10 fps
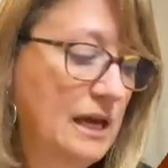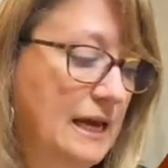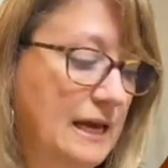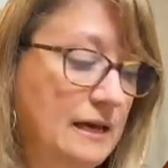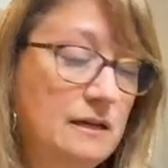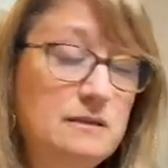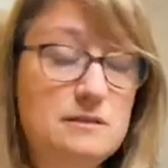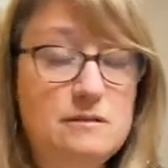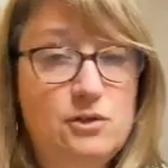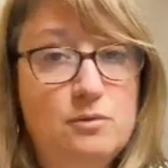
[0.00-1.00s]

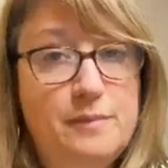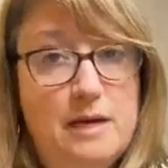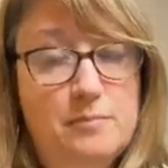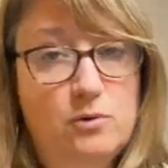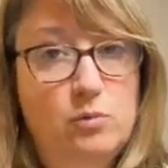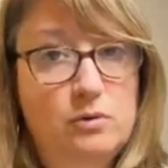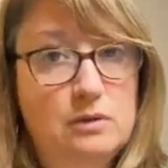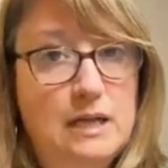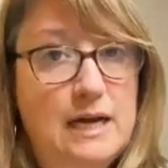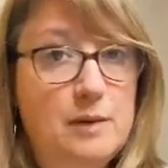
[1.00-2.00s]
and your paper
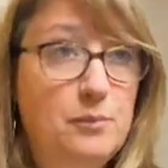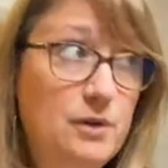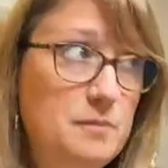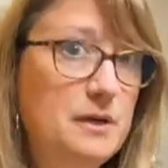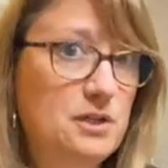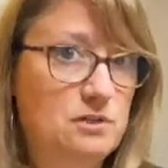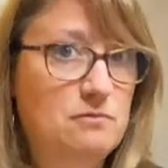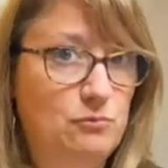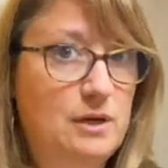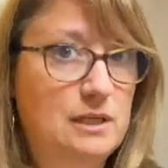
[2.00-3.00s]
will lie pretty much
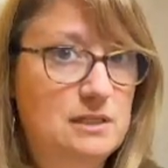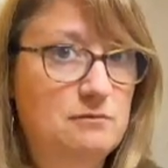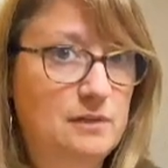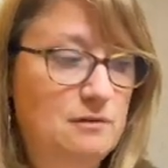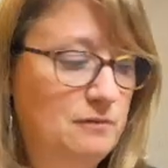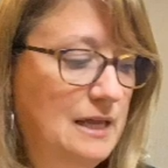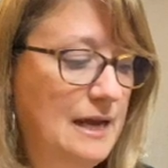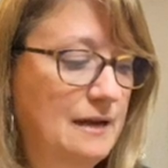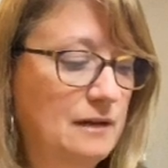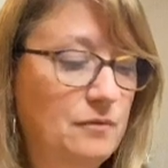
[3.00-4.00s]
relatively
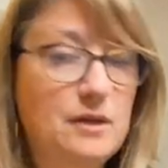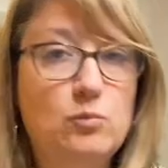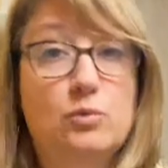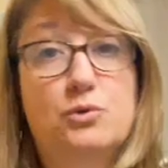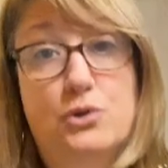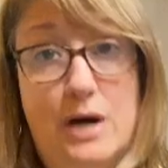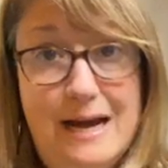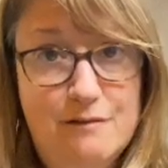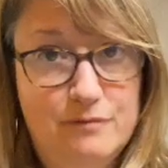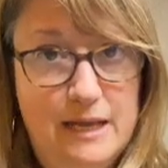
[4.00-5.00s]
flat and then will
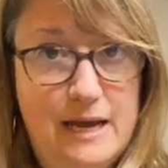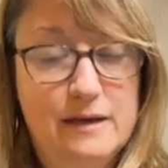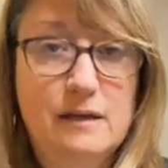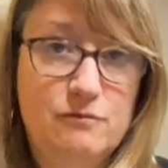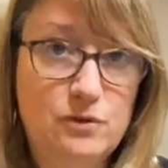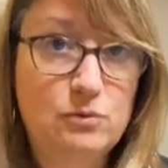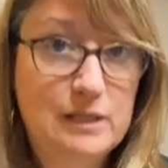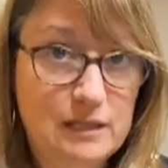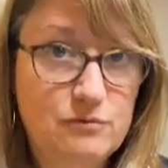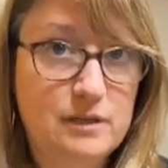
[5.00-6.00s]
dry flat if you
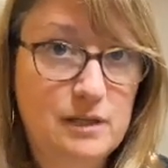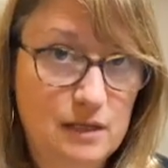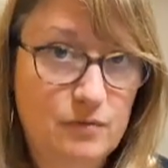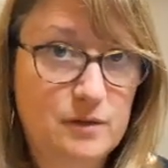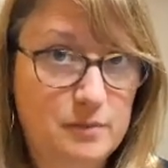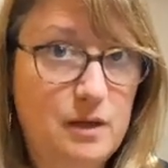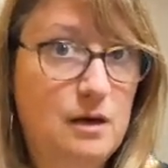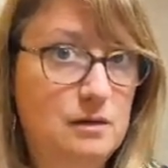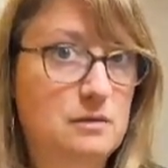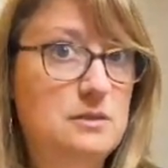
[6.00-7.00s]
leave it in the
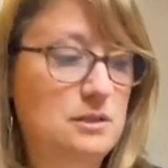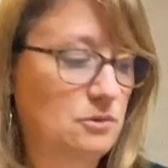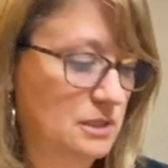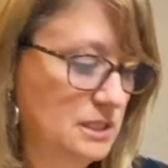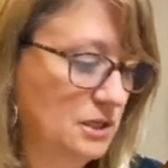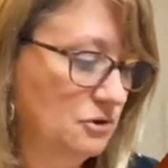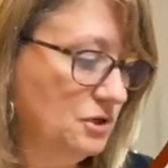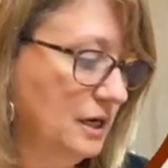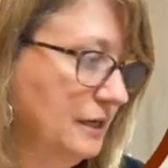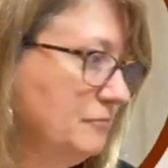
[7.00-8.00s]
block to continue
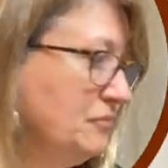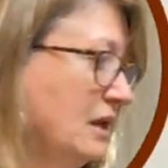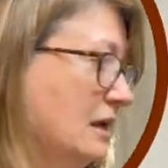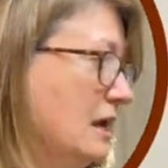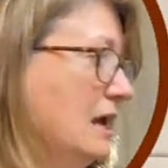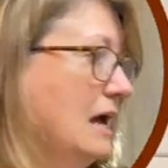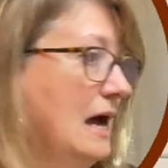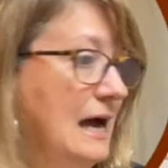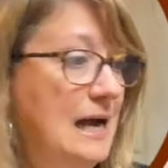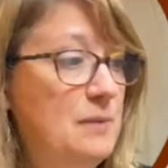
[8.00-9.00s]
drying.
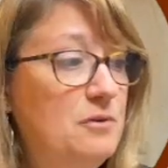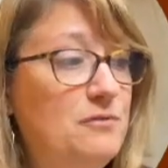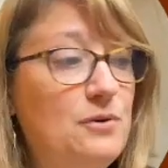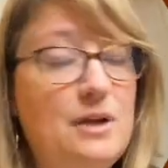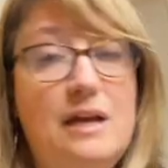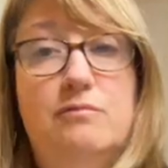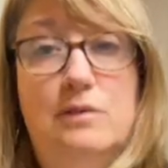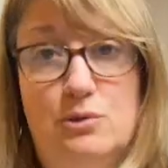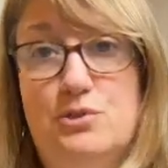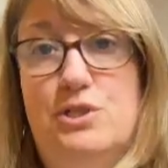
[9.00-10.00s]
I prefer to have
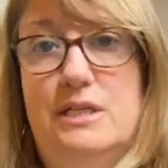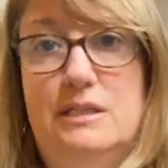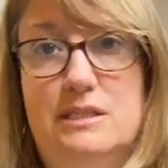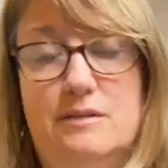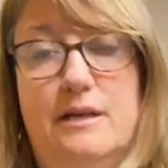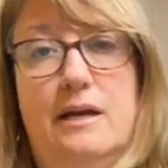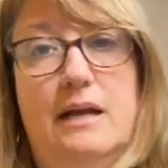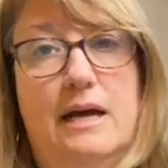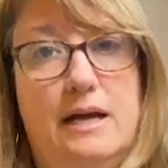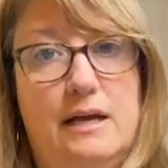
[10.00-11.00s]
loose sheets that
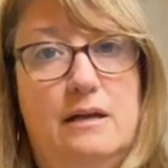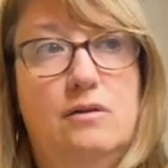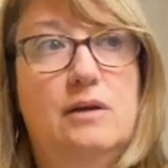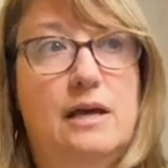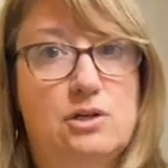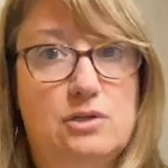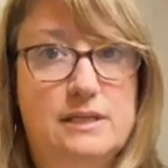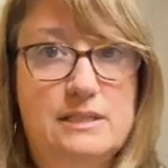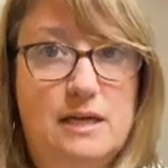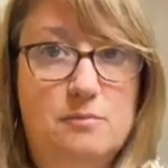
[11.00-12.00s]
I actually
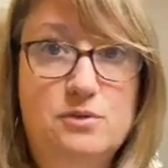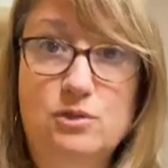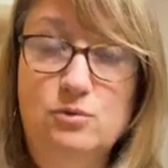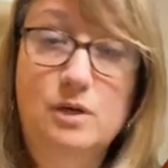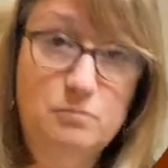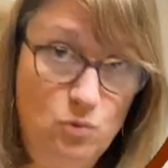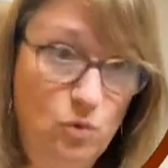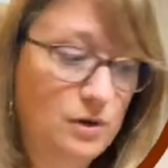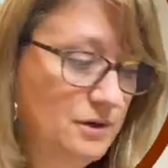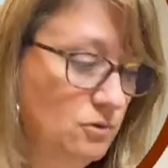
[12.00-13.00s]
tape to a
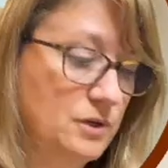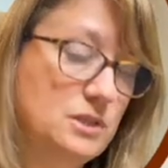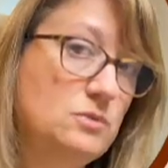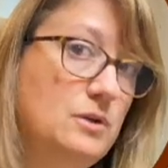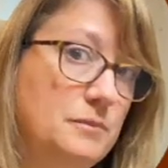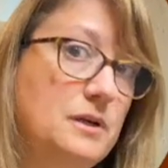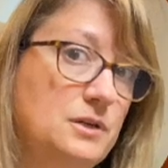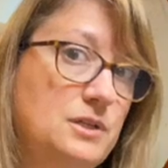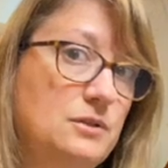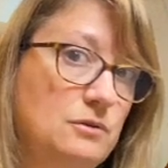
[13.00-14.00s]
board, which is what I'm going
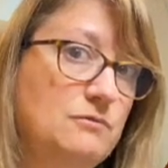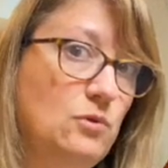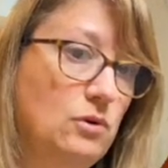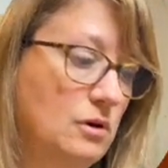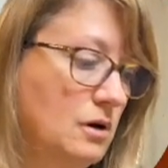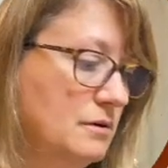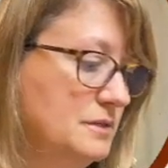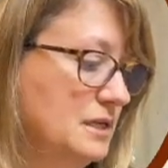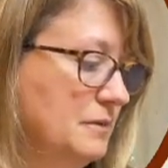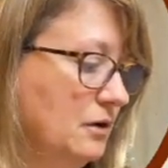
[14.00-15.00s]
to do for our
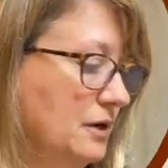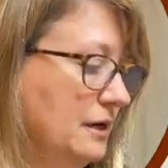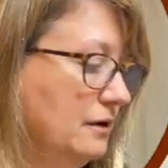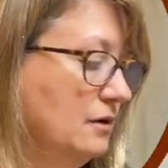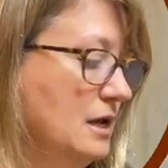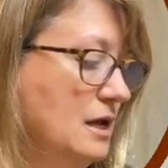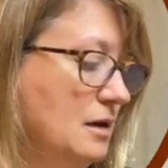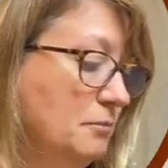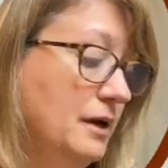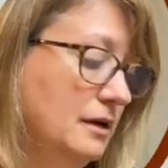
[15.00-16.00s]
demo here.
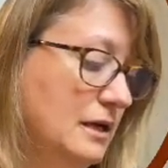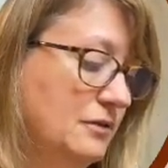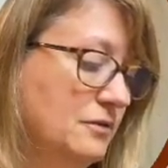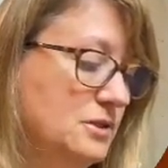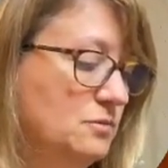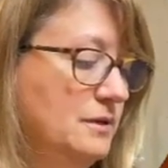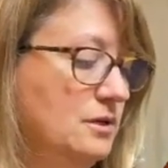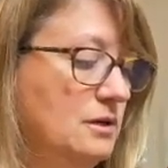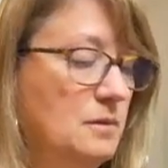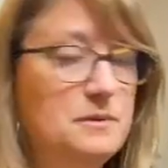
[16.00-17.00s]
But I thought this would be a
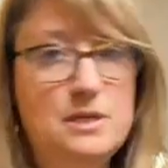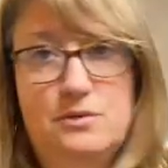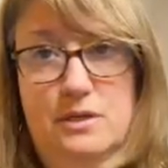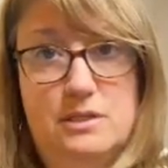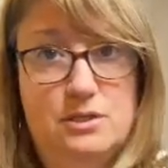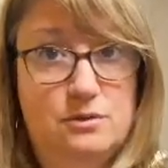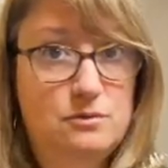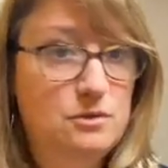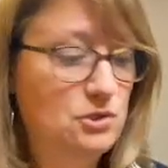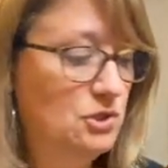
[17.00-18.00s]
good opportunity
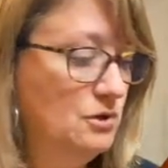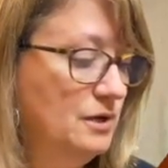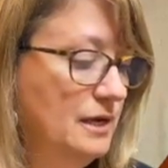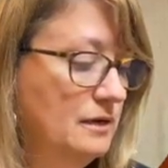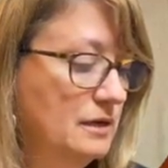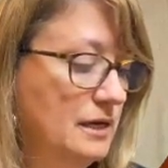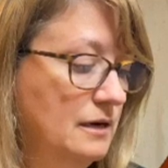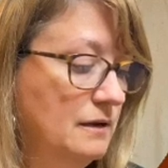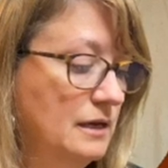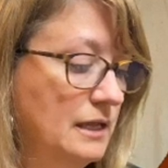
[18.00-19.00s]
to show you how to
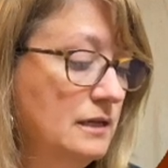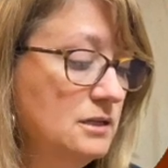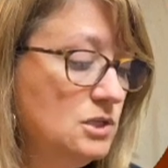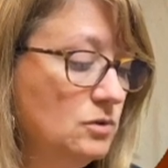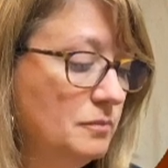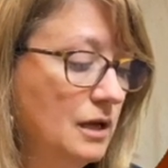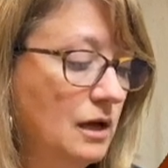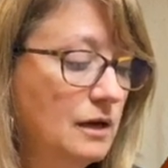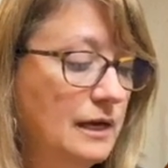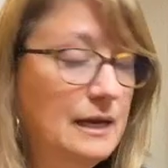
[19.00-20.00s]
kind of get into a
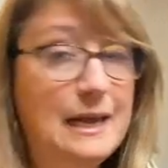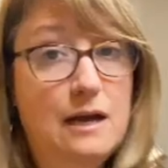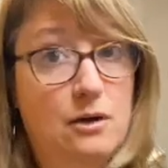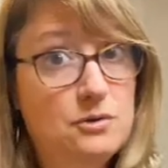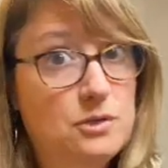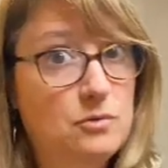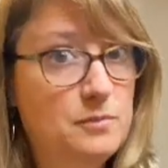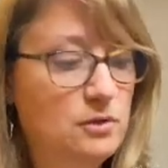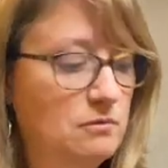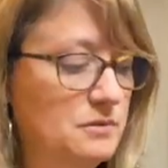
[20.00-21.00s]
block and how to
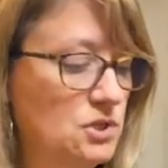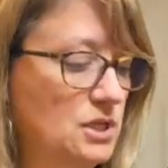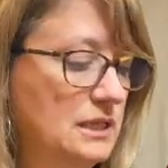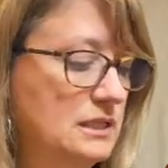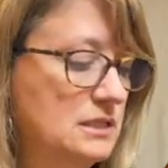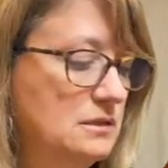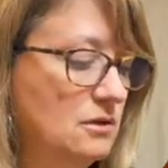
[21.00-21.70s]
remove the sheets.